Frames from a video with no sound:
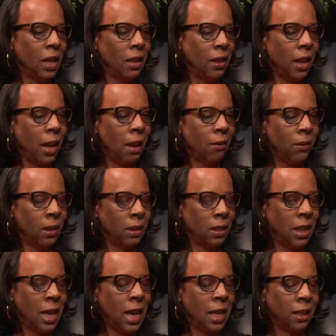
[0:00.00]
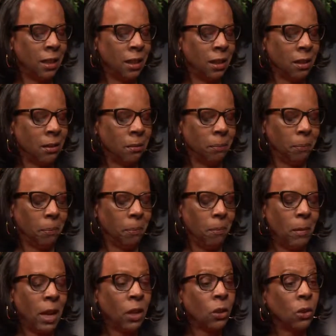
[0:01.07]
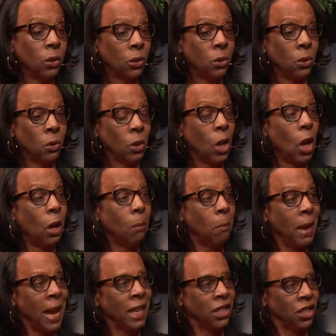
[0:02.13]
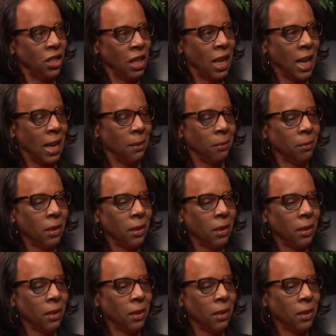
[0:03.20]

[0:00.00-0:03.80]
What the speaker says: they have a day at the medical school called Match Day.